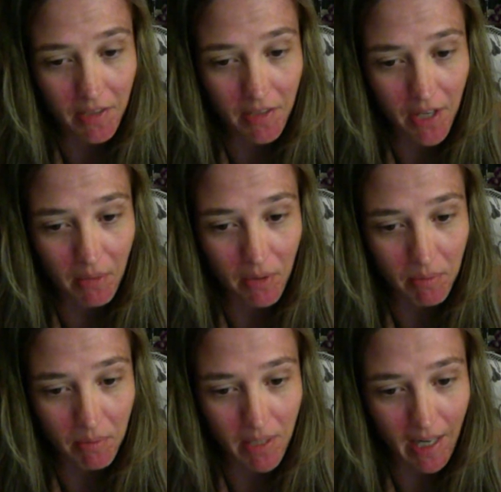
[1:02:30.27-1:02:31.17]
the thing with
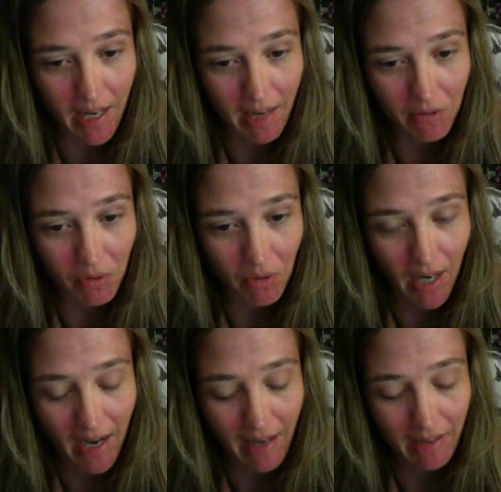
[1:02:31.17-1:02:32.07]
me. I
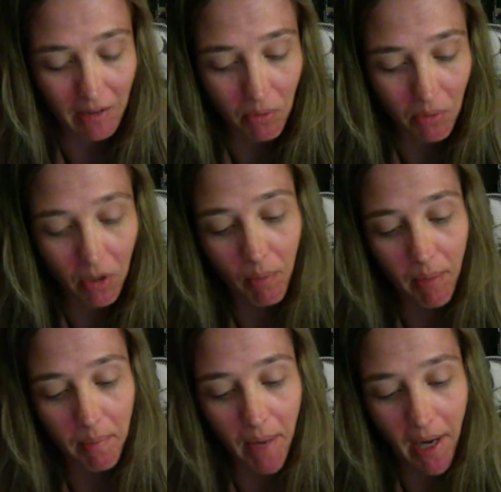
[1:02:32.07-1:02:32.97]
had to work on
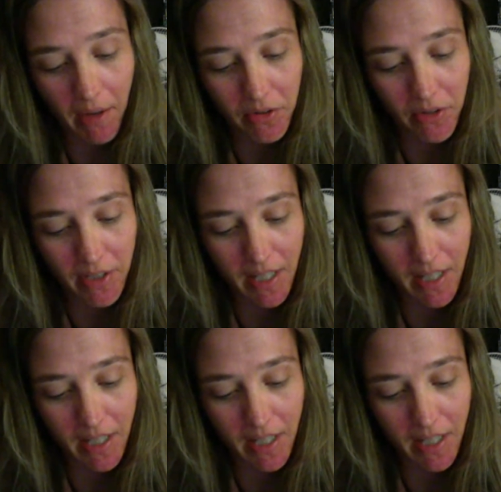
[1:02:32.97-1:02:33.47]
my boundaries.